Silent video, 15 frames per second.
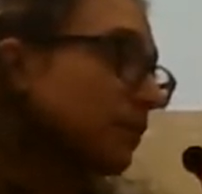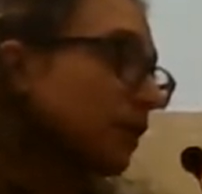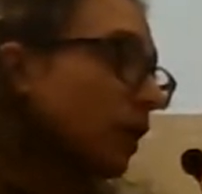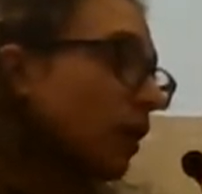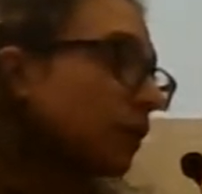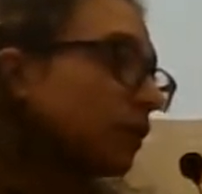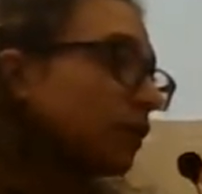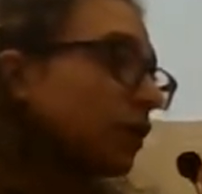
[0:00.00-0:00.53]

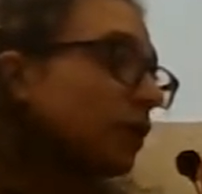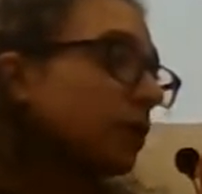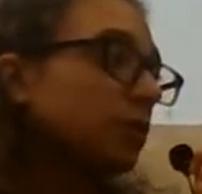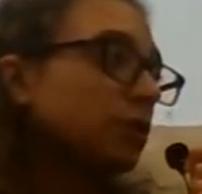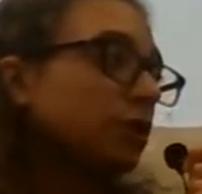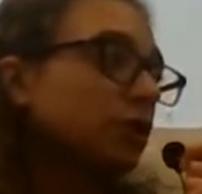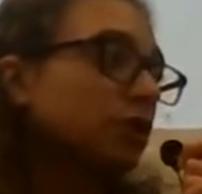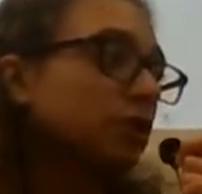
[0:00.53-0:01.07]
are
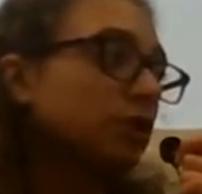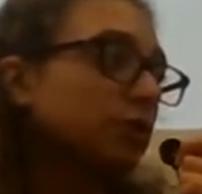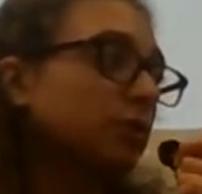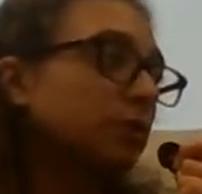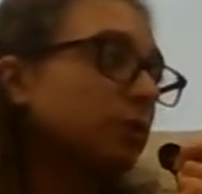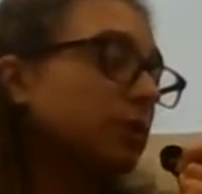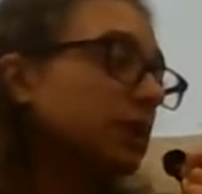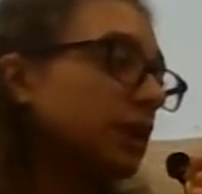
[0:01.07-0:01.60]
known
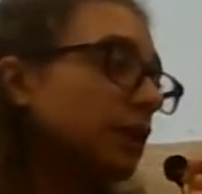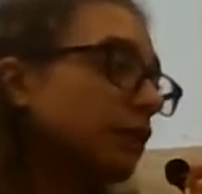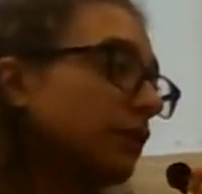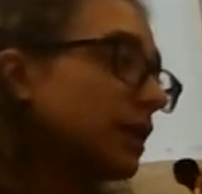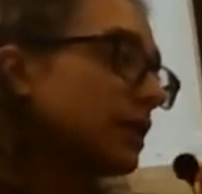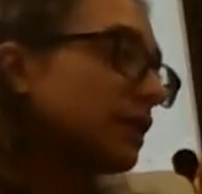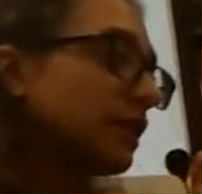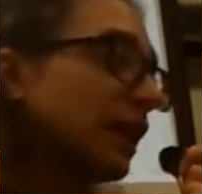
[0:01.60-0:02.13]
to
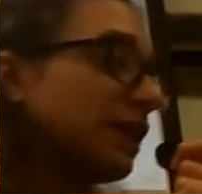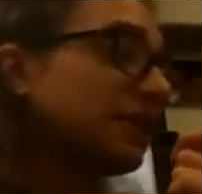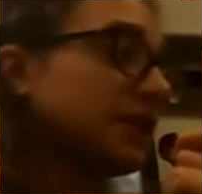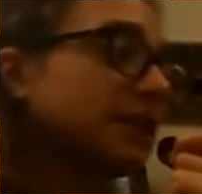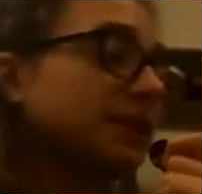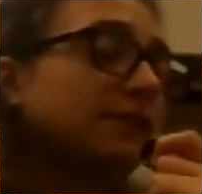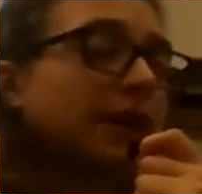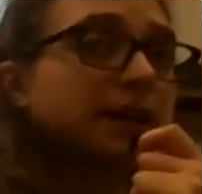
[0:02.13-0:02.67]
decrease
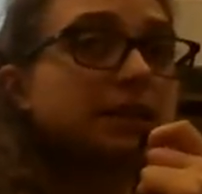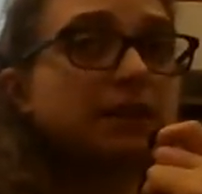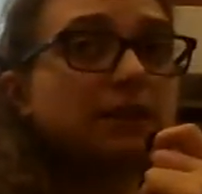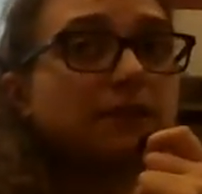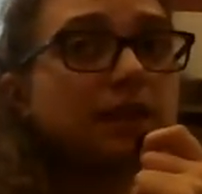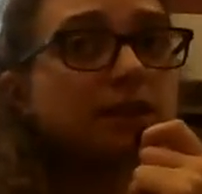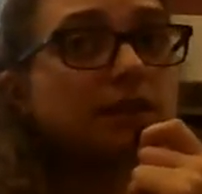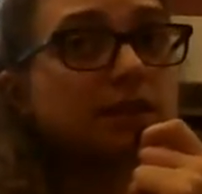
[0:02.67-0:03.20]
digestive
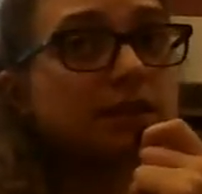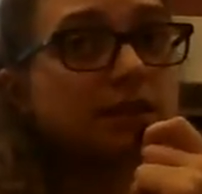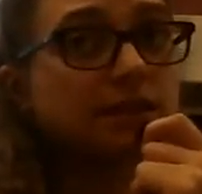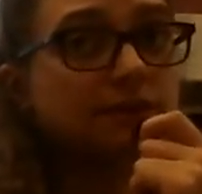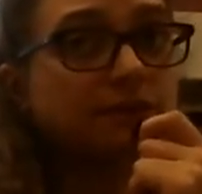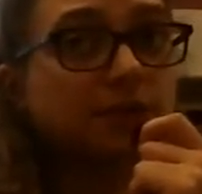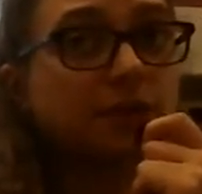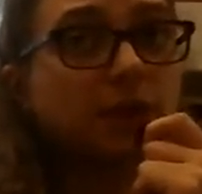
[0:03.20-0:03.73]
activity. This is
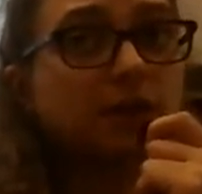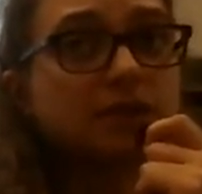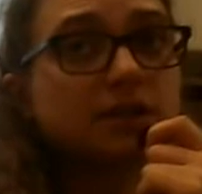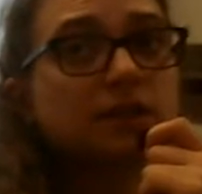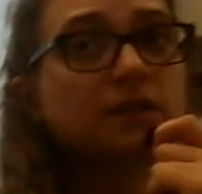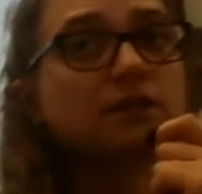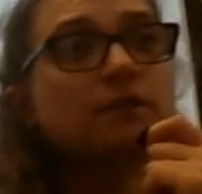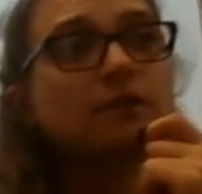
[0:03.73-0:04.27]
false.